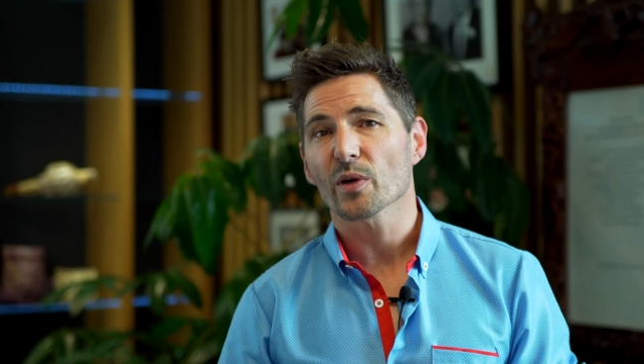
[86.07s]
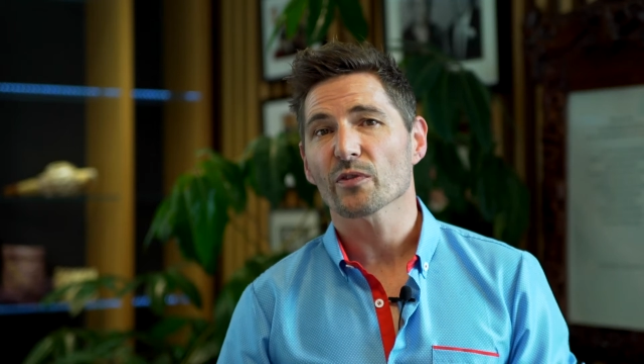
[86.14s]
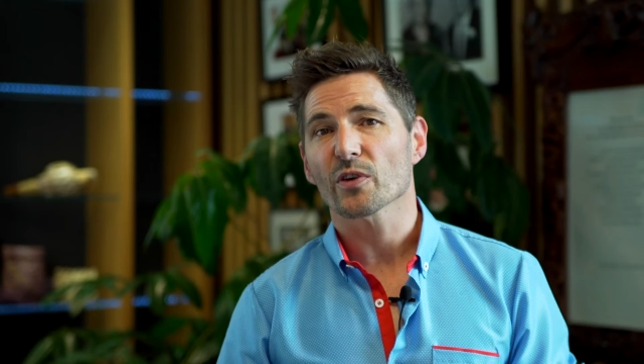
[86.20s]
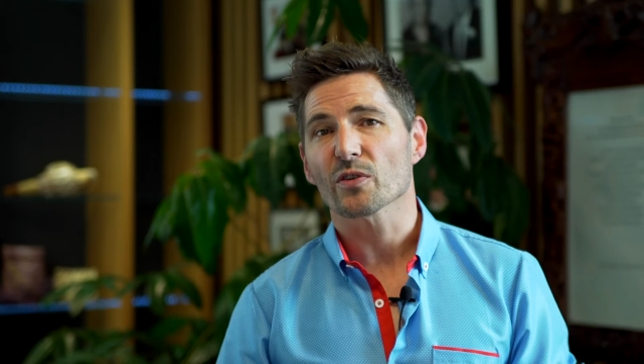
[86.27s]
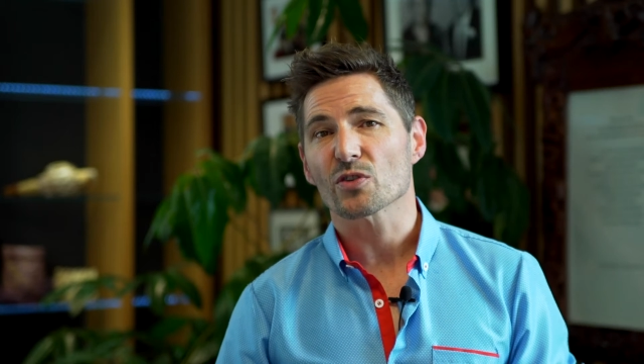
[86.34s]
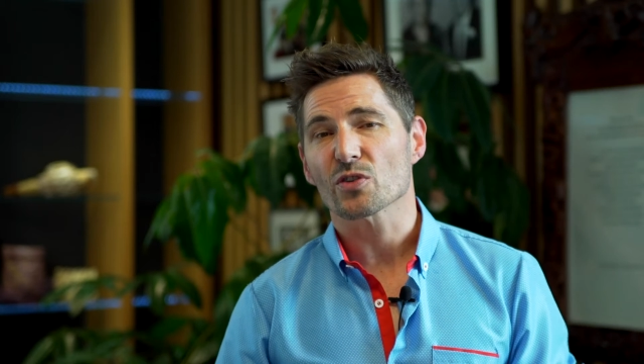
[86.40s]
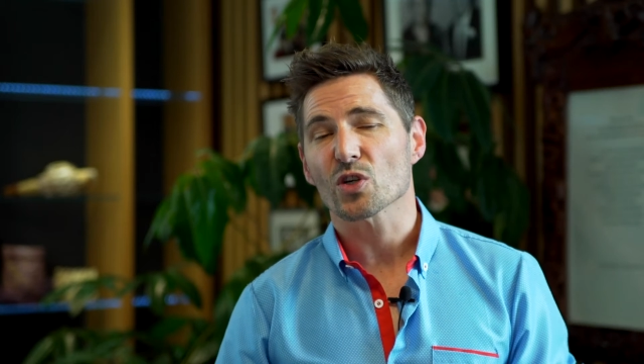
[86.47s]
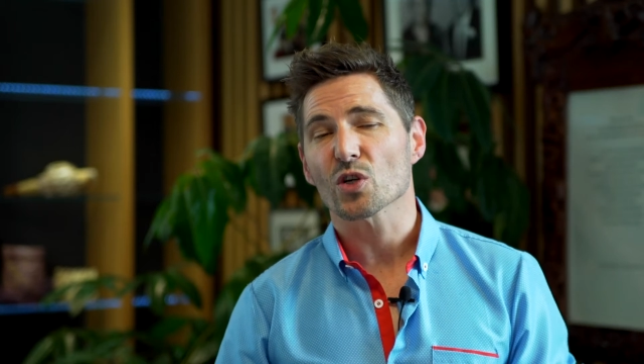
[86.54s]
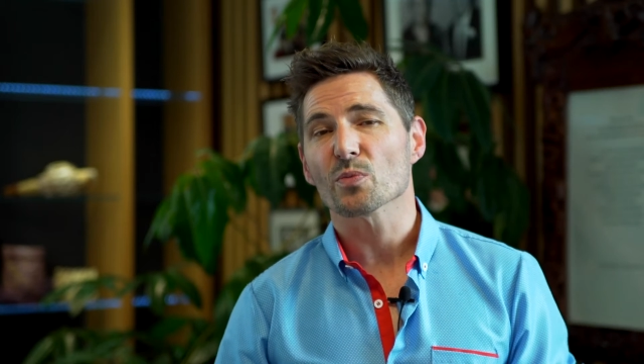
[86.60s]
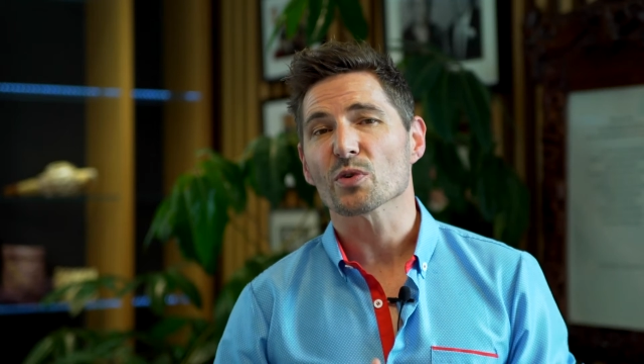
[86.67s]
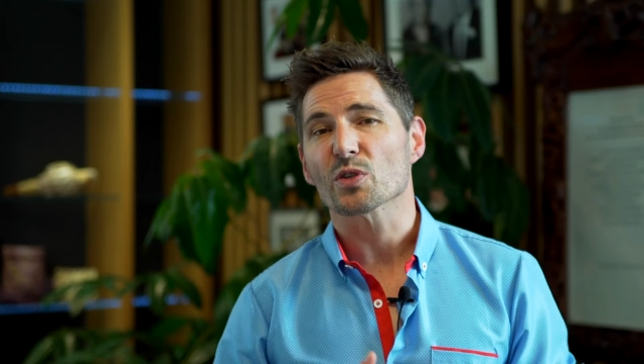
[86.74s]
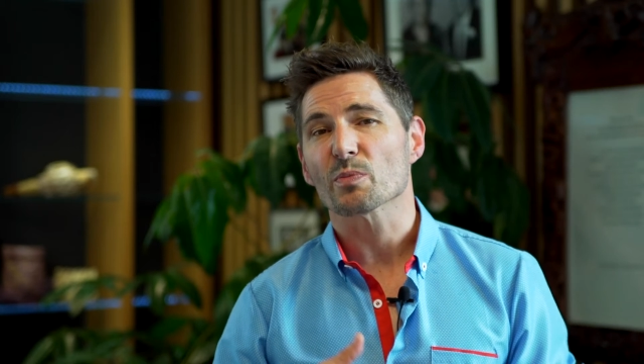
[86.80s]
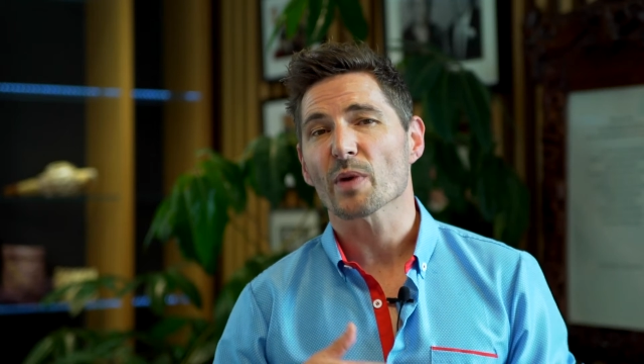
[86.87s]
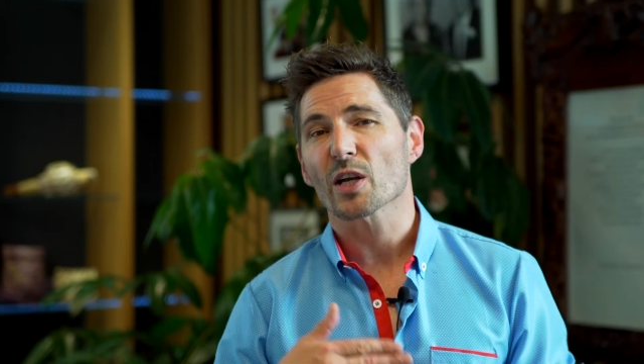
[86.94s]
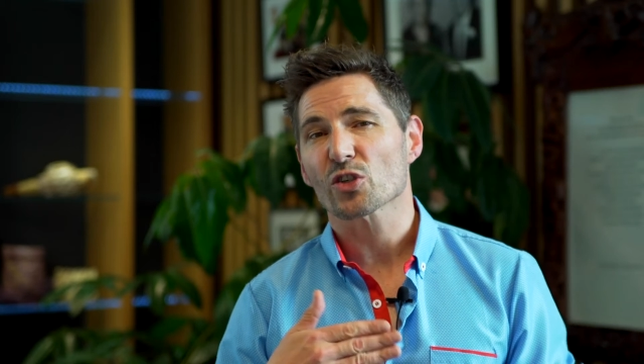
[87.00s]
have consumed
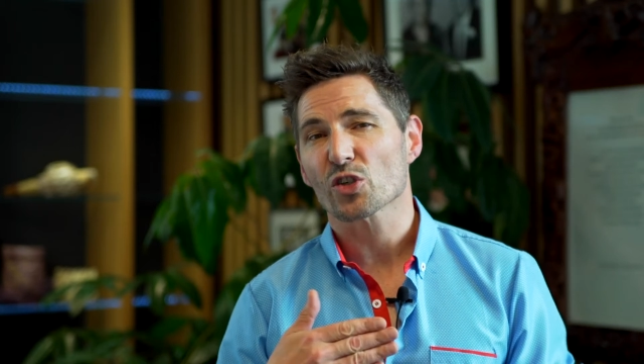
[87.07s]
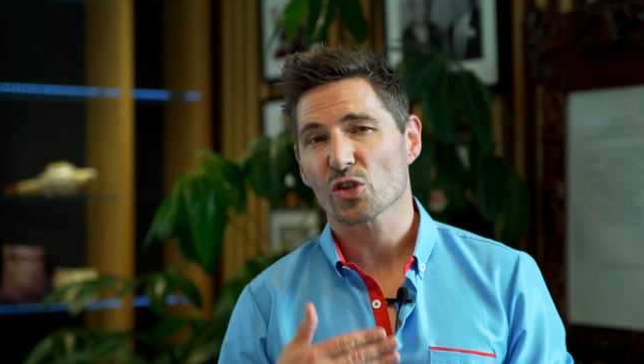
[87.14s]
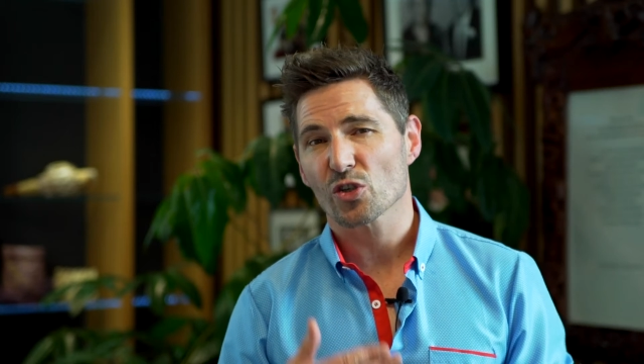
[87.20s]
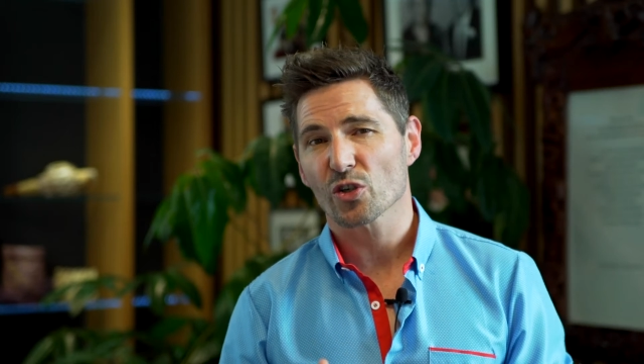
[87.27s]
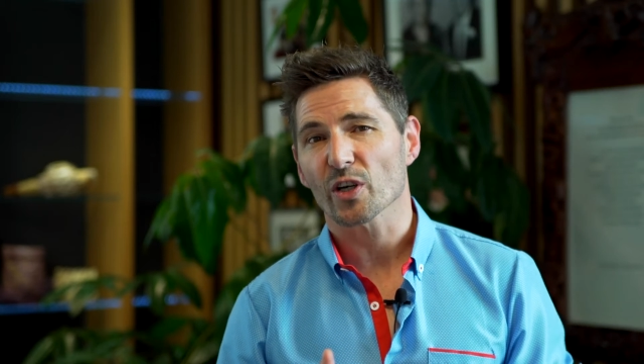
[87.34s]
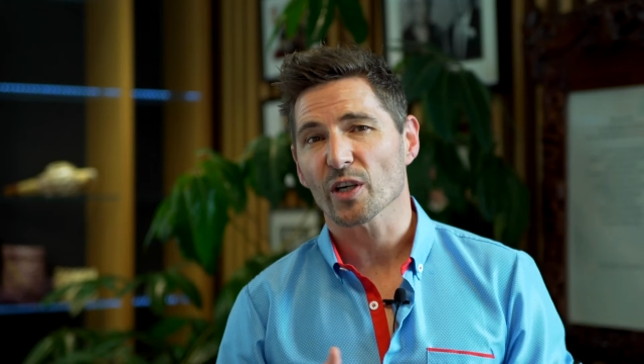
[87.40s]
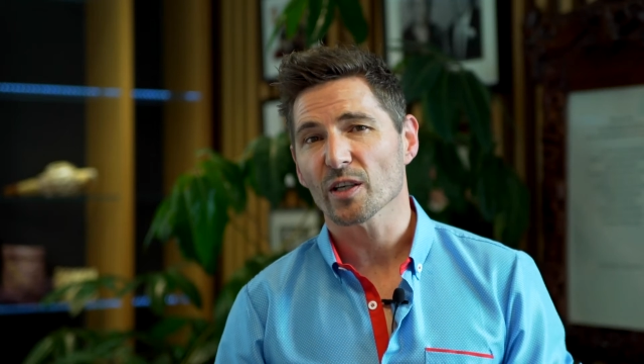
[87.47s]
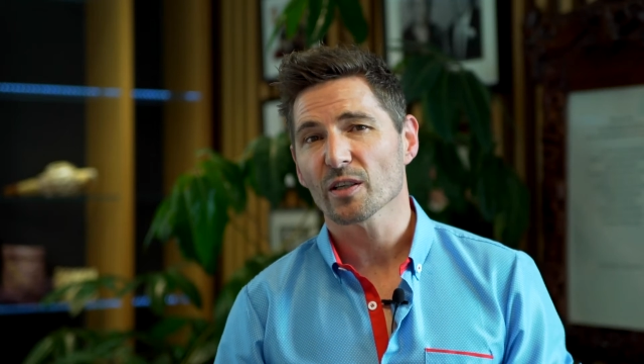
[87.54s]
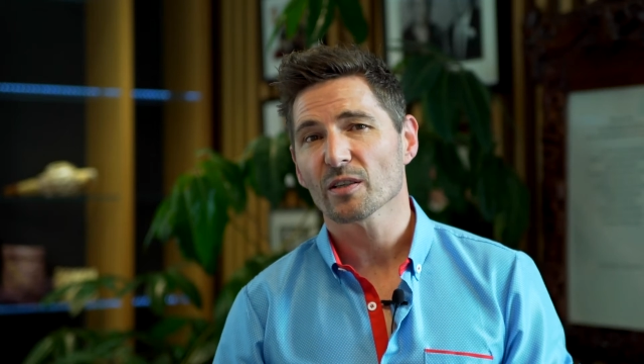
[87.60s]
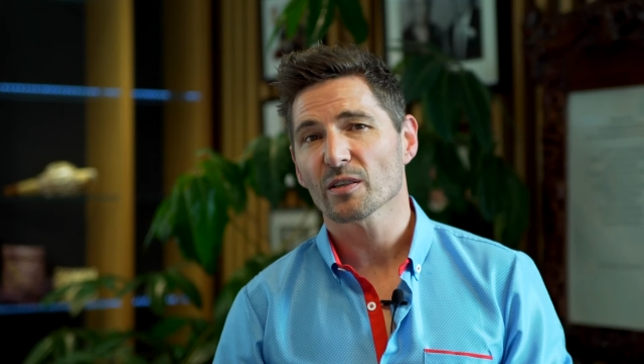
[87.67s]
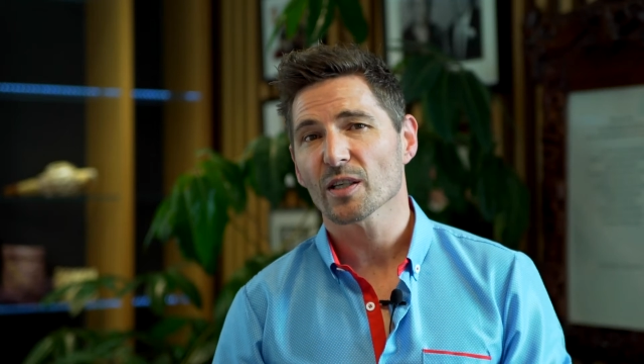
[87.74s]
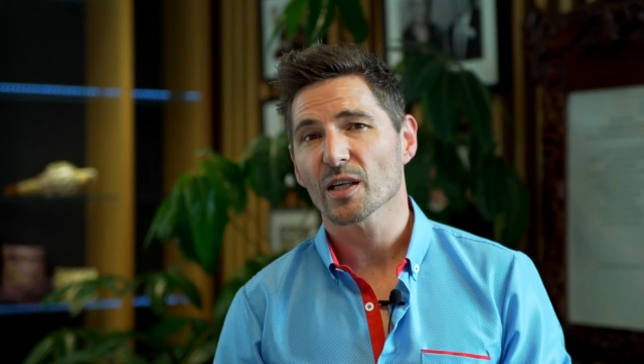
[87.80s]
as much sugar